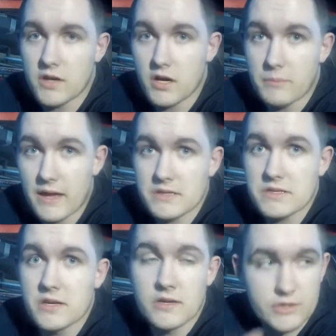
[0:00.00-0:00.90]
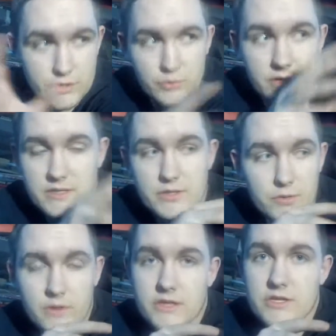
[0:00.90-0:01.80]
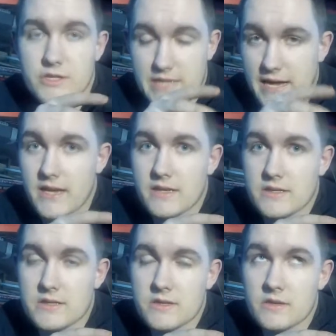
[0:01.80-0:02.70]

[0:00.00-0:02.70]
RMS to these 2-inch, 10-inch,